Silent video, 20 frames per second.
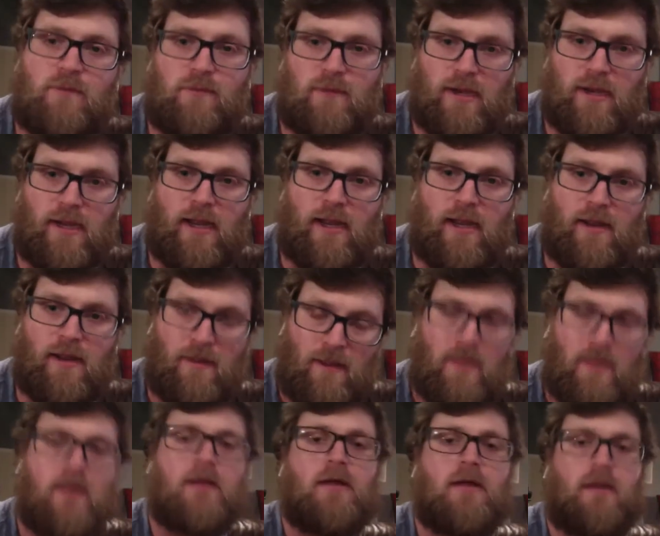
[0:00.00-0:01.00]
rigging.
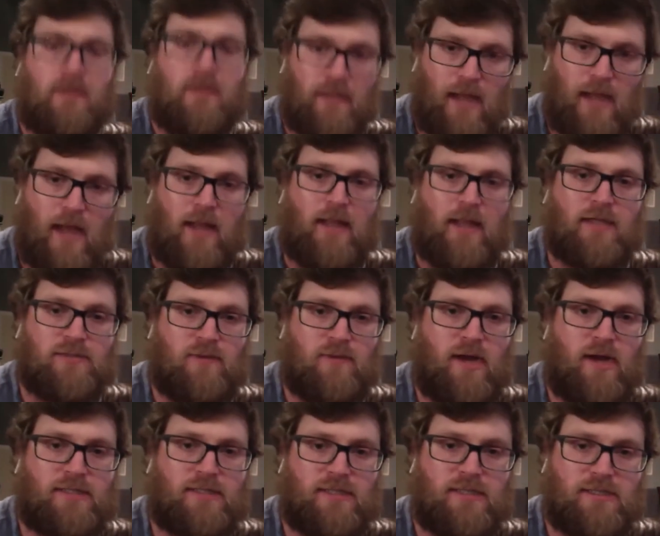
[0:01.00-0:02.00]
Yeah, that's
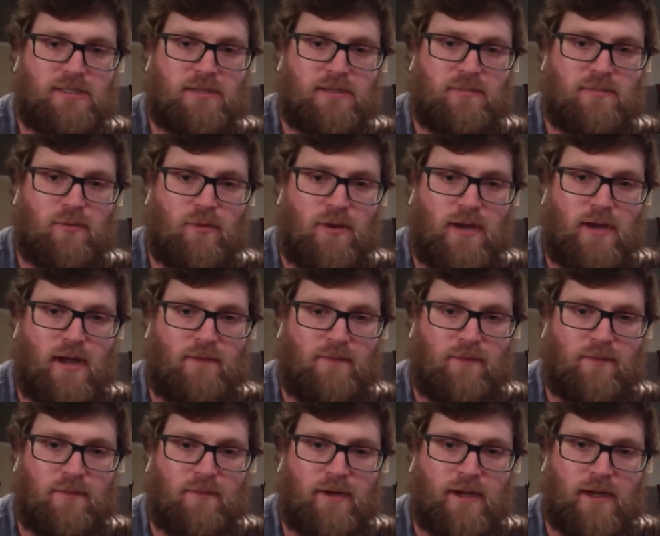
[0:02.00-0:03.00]
why it's such an important knot
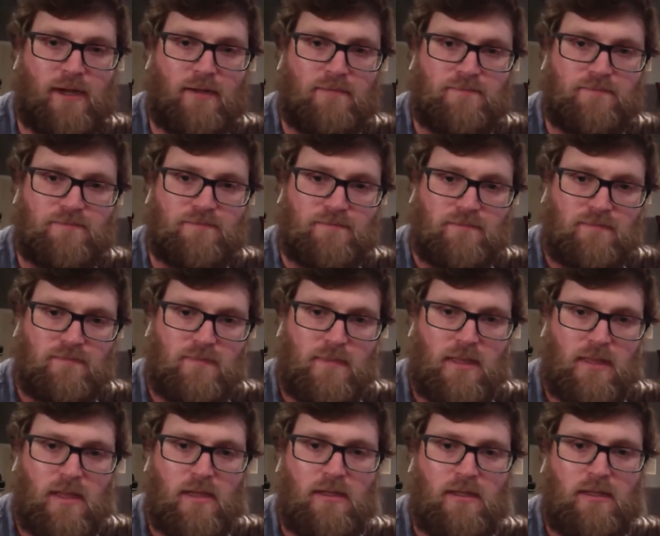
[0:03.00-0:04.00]
for rigging. So
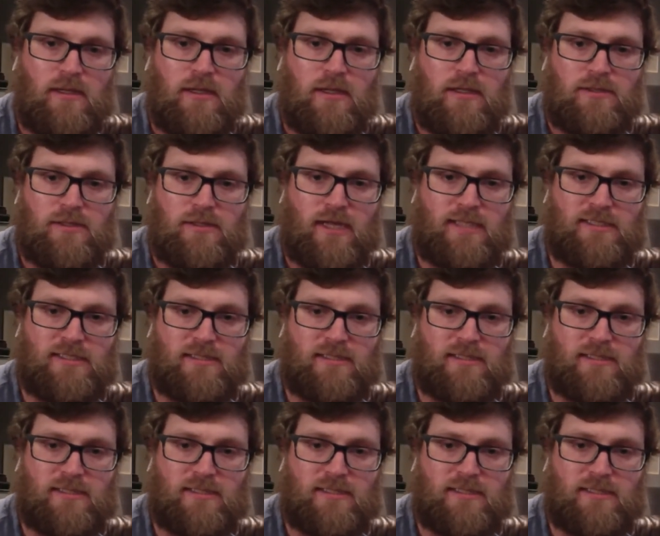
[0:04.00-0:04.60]
that's